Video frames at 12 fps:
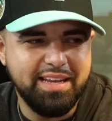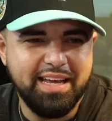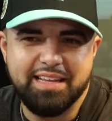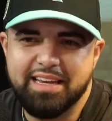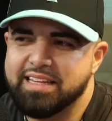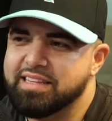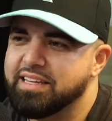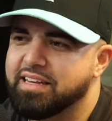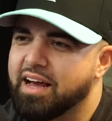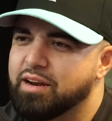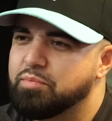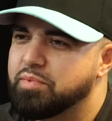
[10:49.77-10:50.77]
Let, Letty
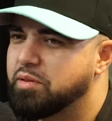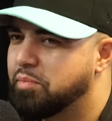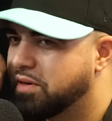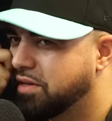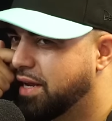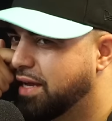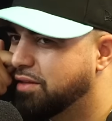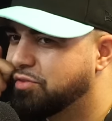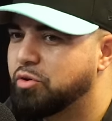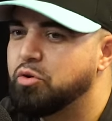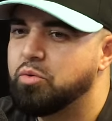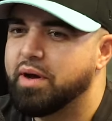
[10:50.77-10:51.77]
got up in the middle of the night
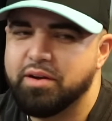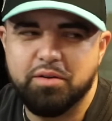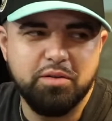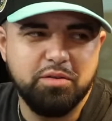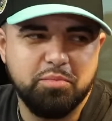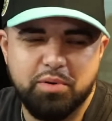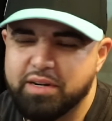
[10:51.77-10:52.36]
and threw away her Ojo